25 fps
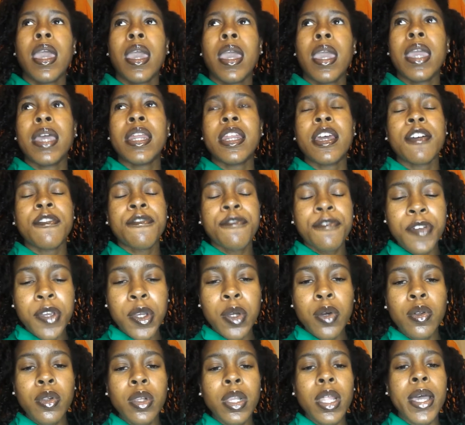And I
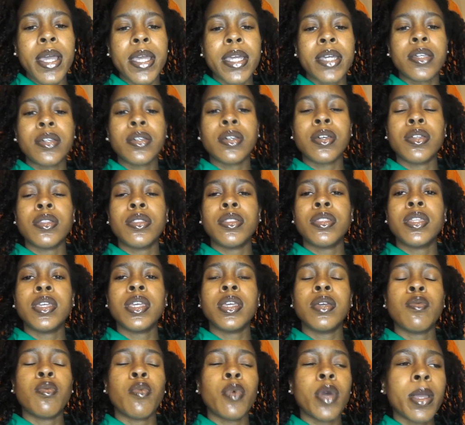feel like
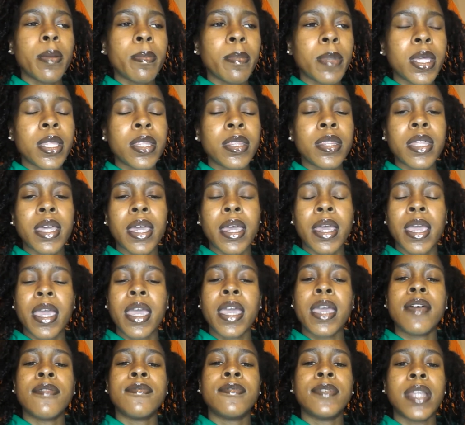the women that
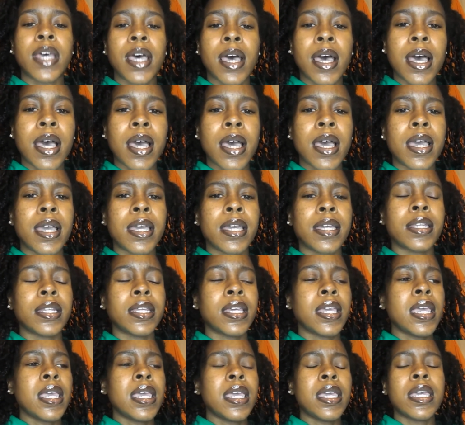have died
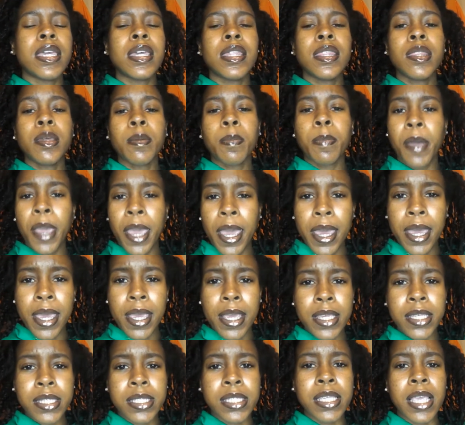in the
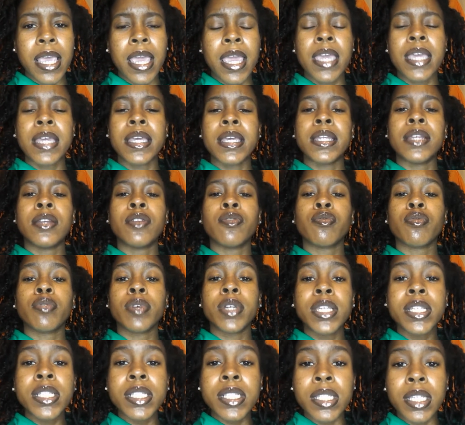past and
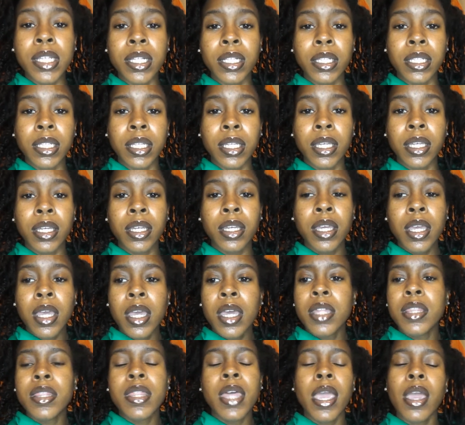recently,
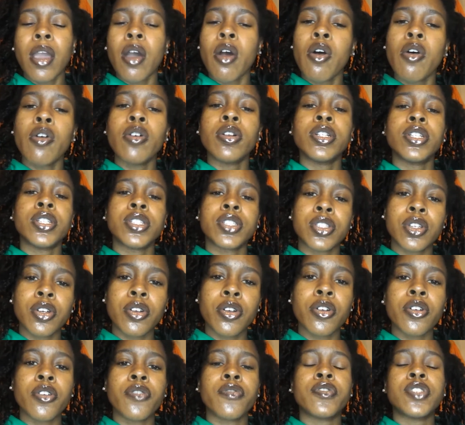they all
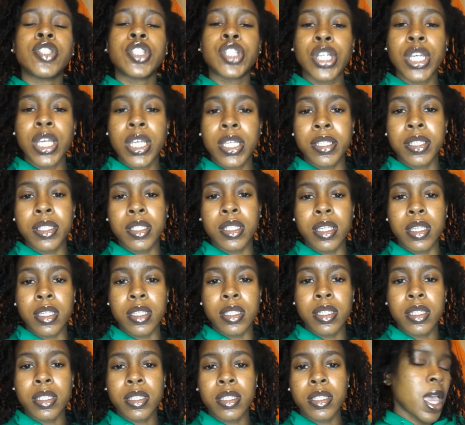deserve
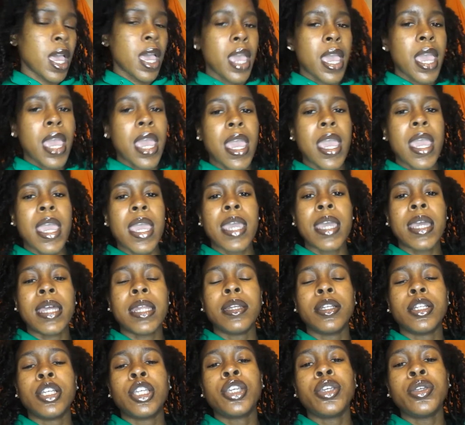justice.
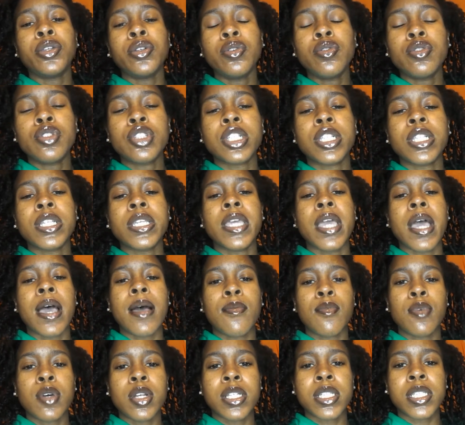And hugely,
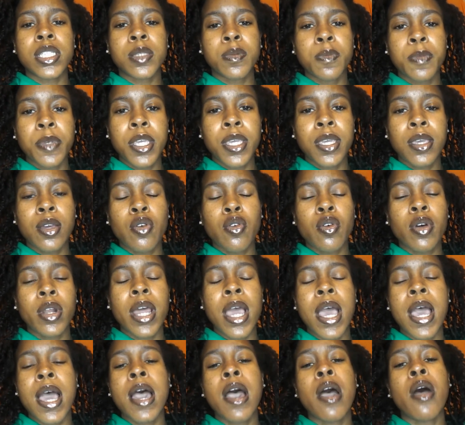I want to speak on
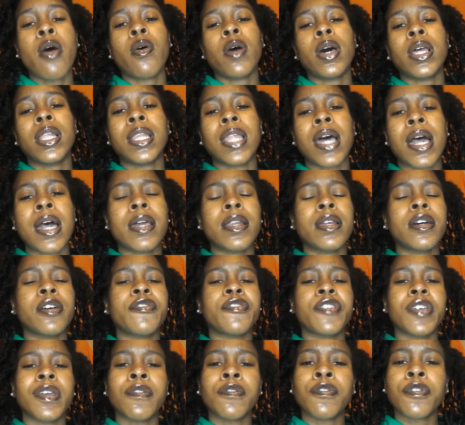how a lot
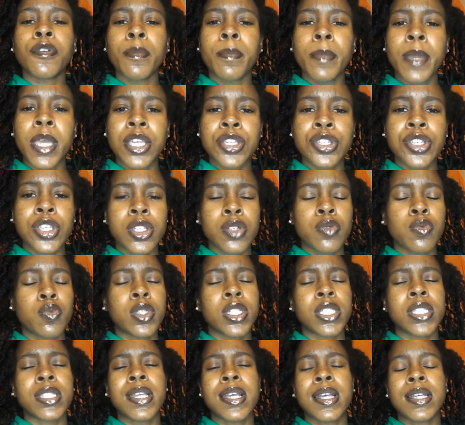of information
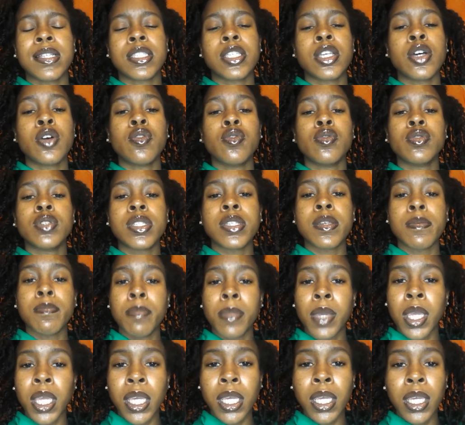was not told to
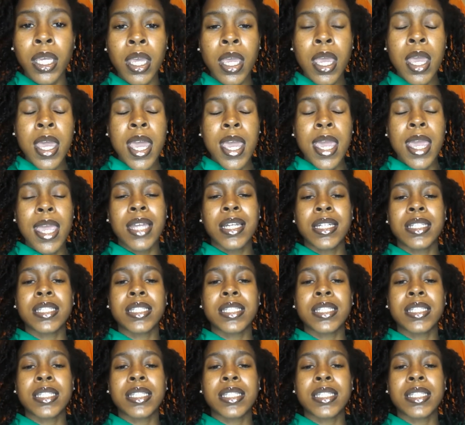me and